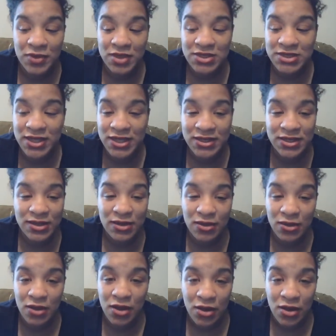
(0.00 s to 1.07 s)
sat
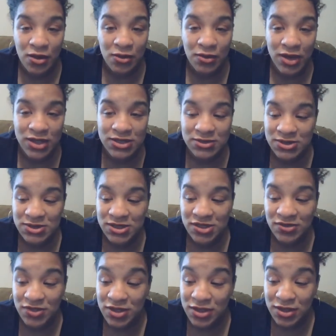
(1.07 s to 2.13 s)
there, watched some
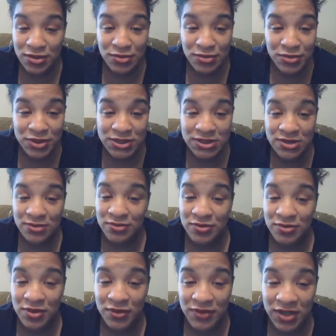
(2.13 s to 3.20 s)
TV, put
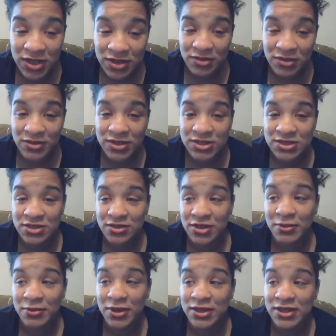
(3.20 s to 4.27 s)
a video on
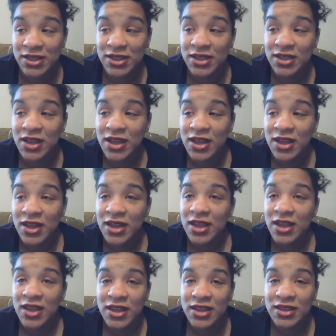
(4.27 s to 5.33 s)
Instagram, I think.
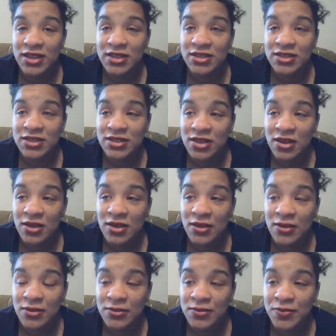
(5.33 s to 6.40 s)

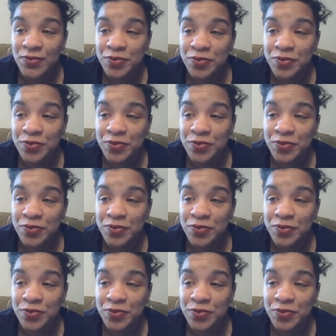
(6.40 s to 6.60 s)
And